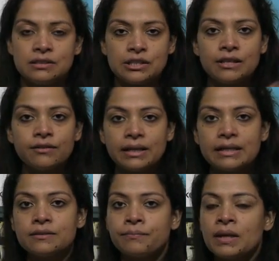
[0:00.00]

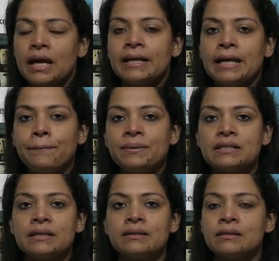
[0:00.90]
generates, and
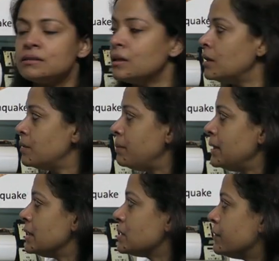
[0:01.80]
epicenter is the
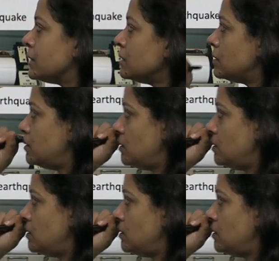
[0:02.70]
place where